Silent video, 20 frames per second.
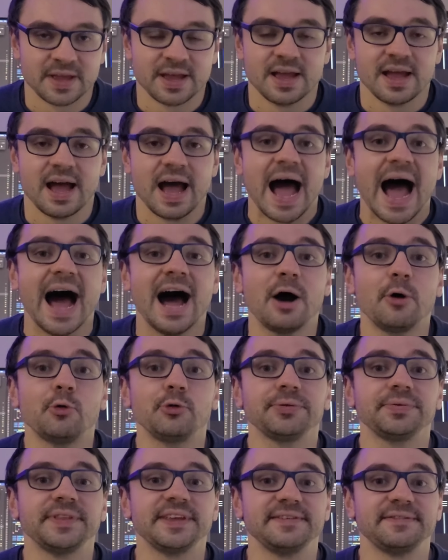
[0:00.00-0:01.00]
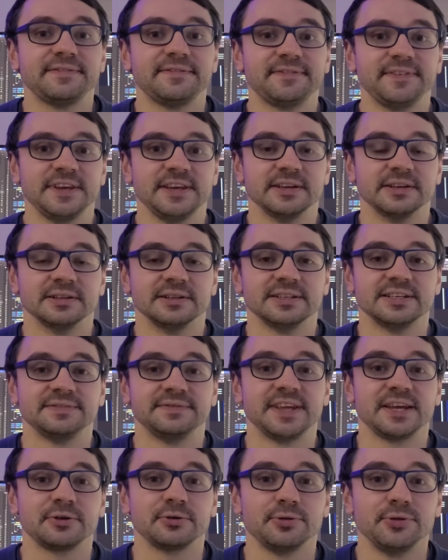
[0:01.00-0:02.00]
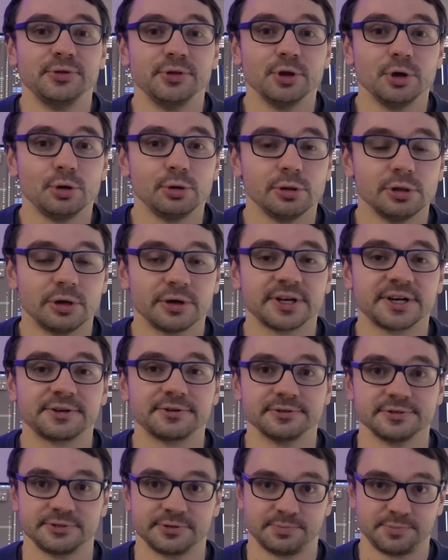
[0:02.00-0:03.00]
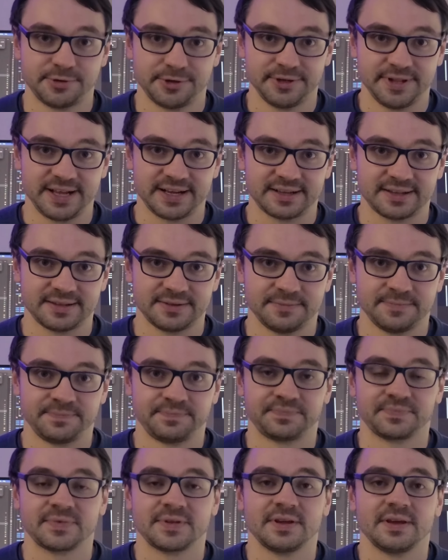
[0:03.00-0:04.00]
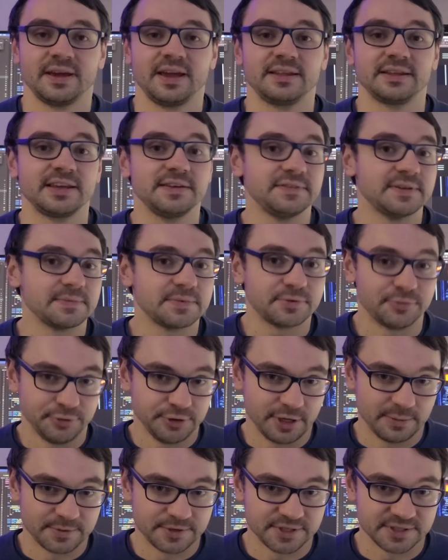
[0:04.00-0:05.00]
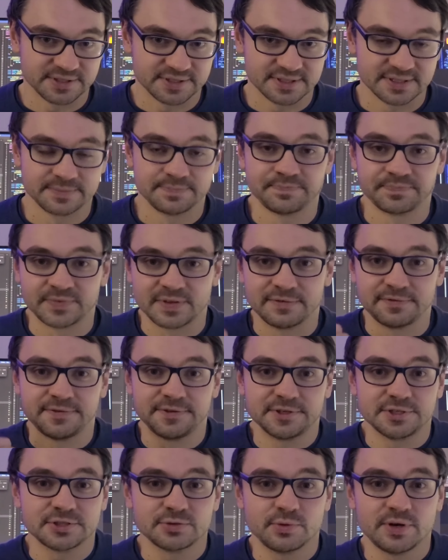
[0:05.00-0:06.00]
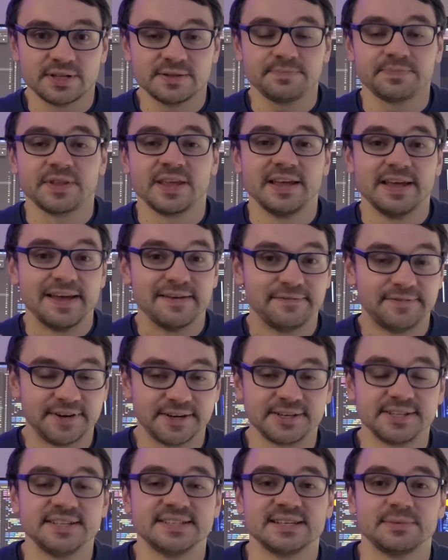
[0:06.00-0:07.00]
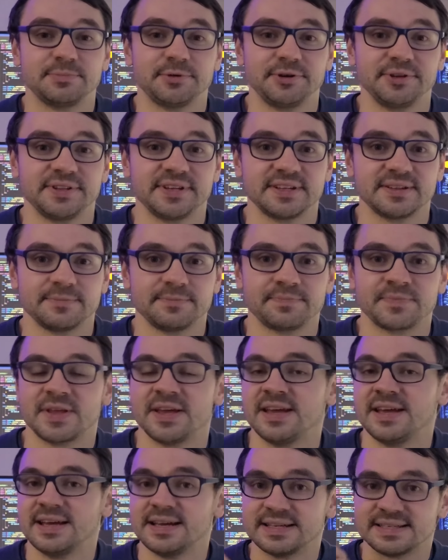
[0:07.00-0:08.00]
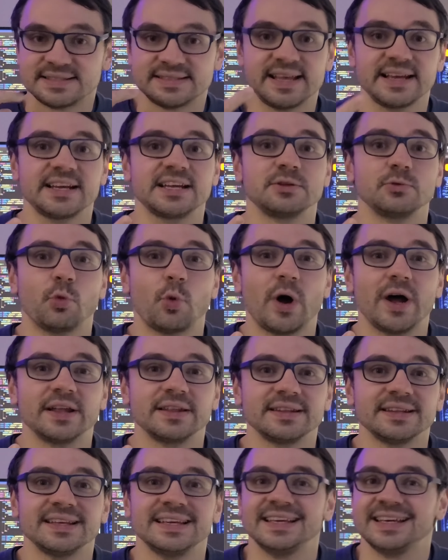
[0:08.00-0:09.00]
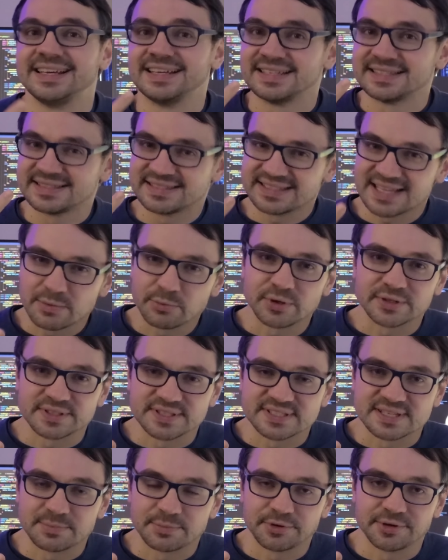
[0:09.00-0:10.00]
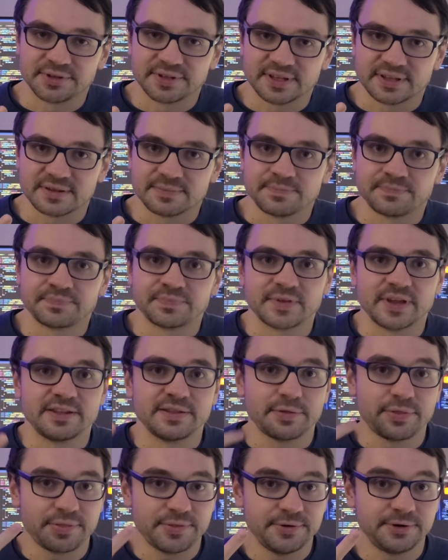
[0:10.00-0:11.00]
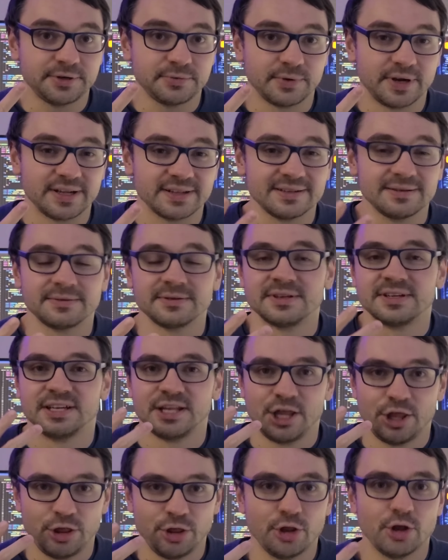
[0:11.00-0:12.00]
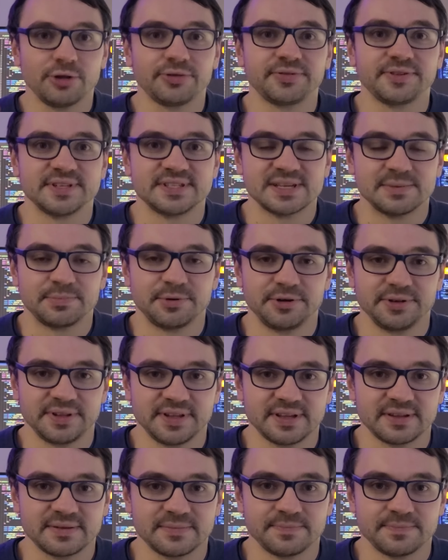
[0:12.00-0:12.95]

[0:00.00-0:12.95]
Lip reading: How would they feel if they could no longer use your product? And give them 3 options. First one, very disappointed. Second one, somewhat disappointed. And the third one, not disappointed.